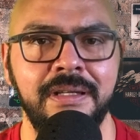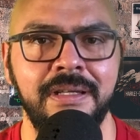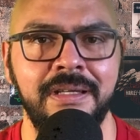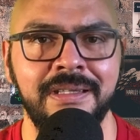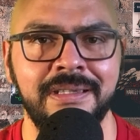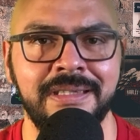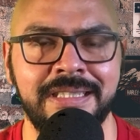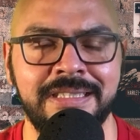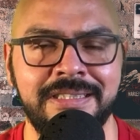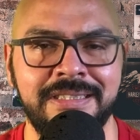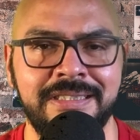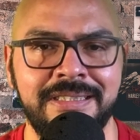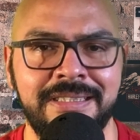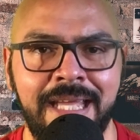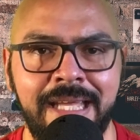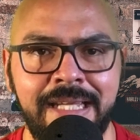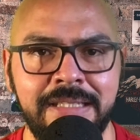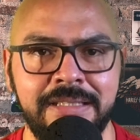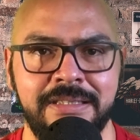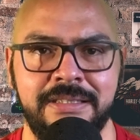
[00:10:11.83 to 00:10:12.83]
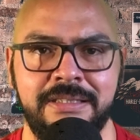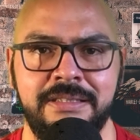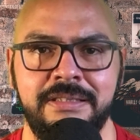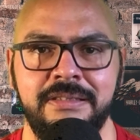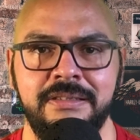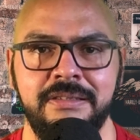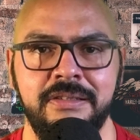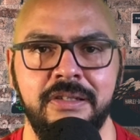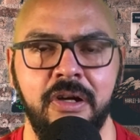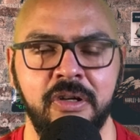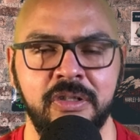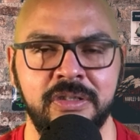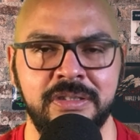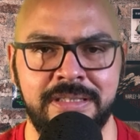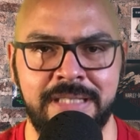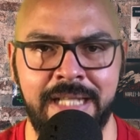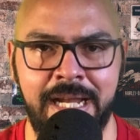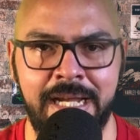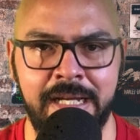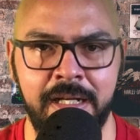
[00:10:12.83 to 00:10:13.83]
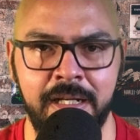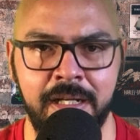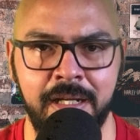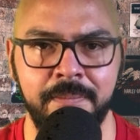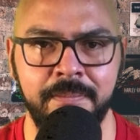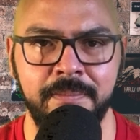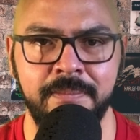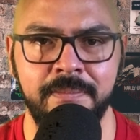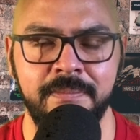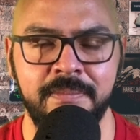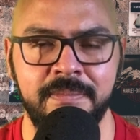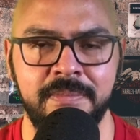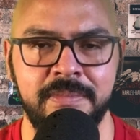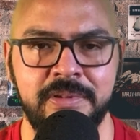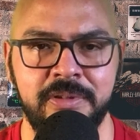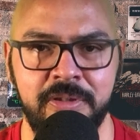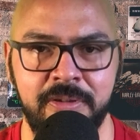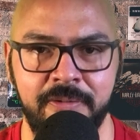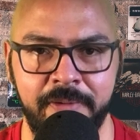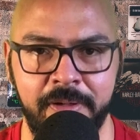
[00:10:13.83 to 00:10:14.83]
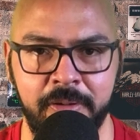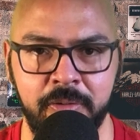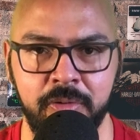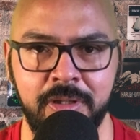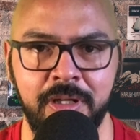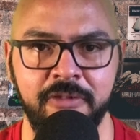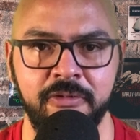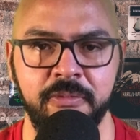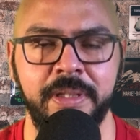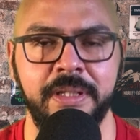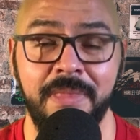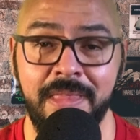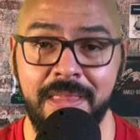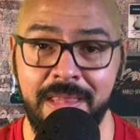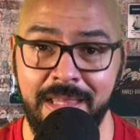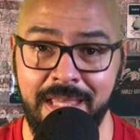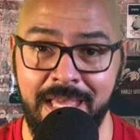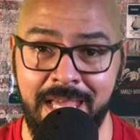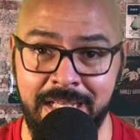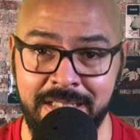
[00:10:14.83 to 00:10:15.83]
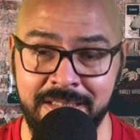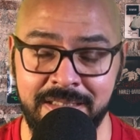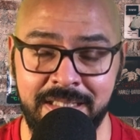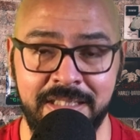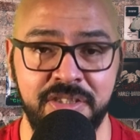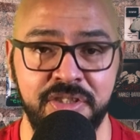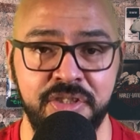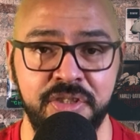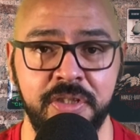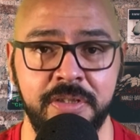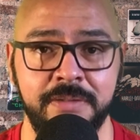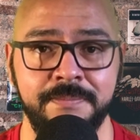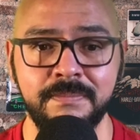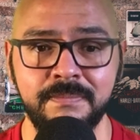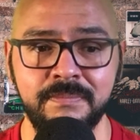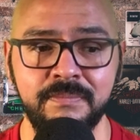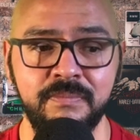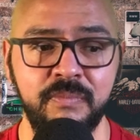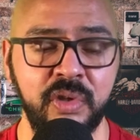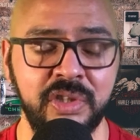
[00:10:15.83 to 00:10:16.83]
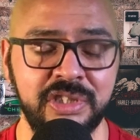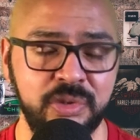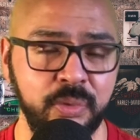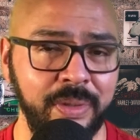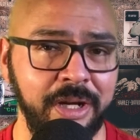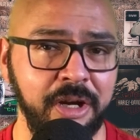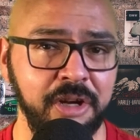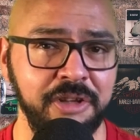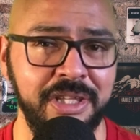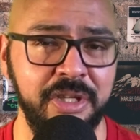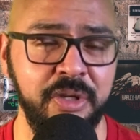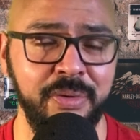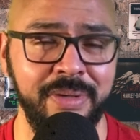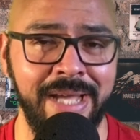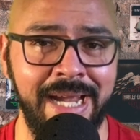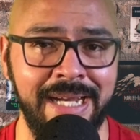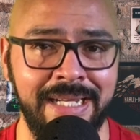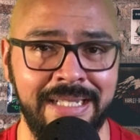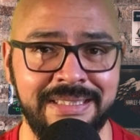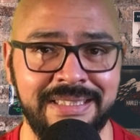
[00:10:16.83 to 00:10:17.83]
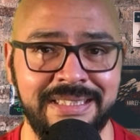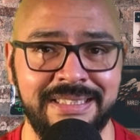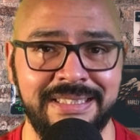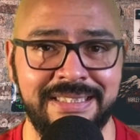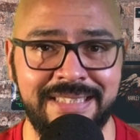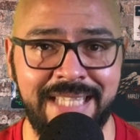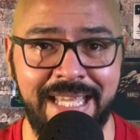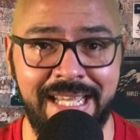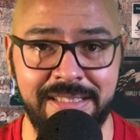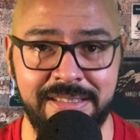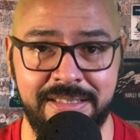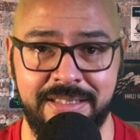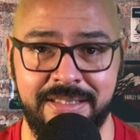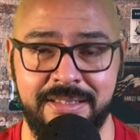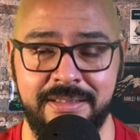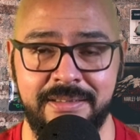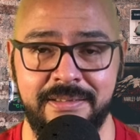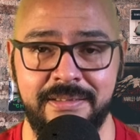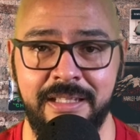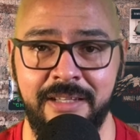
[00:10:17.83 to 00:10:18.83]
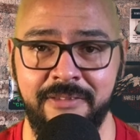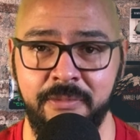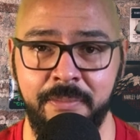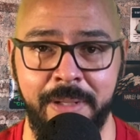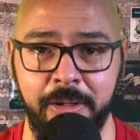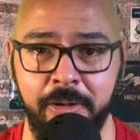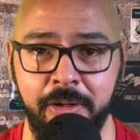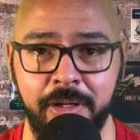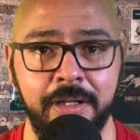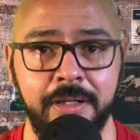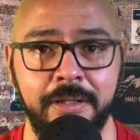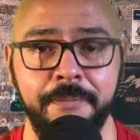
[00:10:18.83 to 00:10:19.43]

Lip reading: The states are standing up to the federal government, as they should. because we are the United States of America.